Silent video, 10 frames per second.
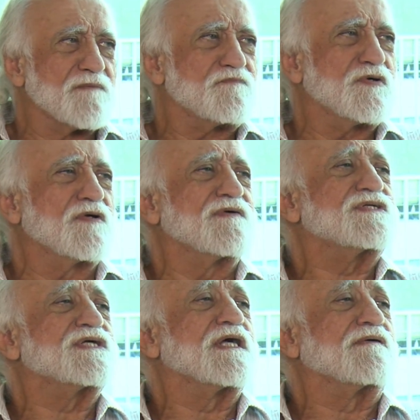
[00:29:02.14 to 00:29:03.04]
computer
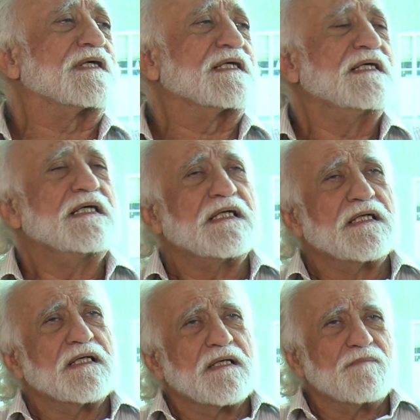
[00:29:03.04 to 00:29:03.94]
engineering?
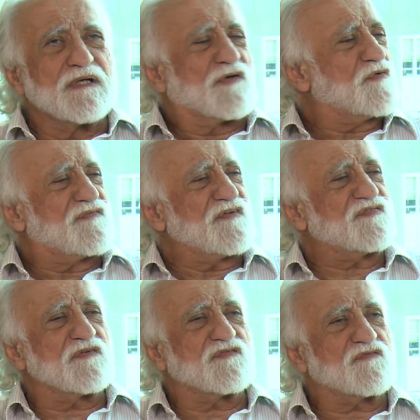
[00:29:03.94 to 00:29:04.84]
Because we've
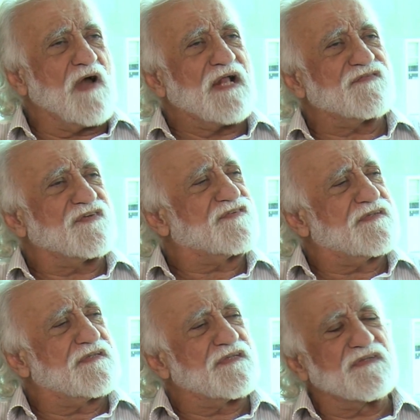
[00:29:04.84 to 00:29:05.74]
just scratched
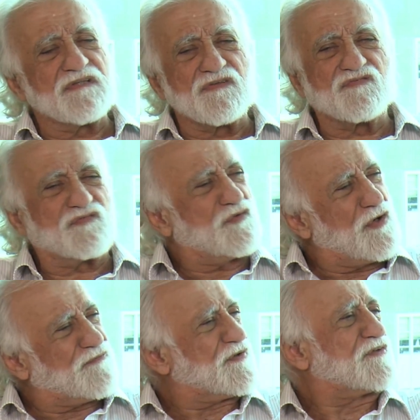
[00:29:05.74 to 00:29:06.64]
the
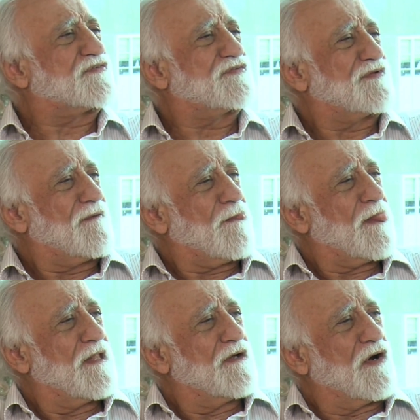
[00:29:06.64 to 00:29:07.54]
surface
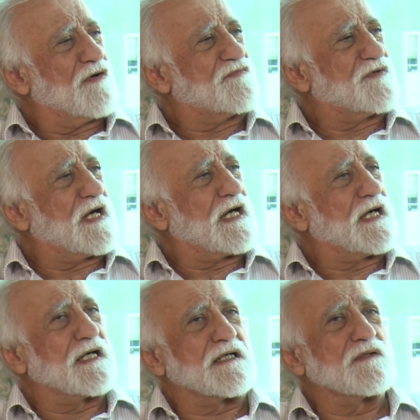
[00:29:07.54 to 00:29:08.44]
of
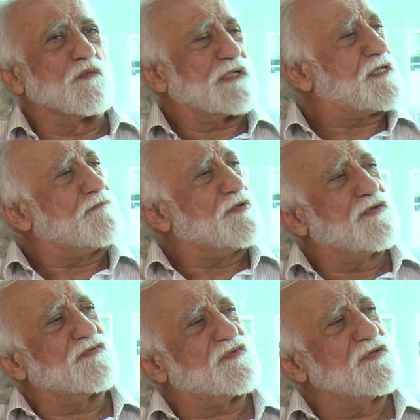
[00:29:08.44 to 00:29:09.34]
what
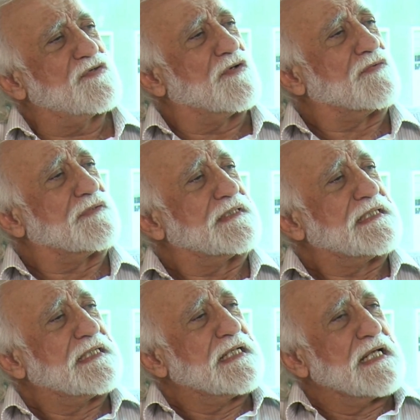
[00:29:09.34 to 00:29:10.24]
computers can do.
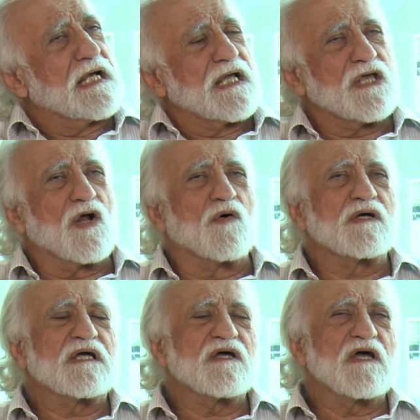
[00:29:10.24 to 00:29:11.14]
You know,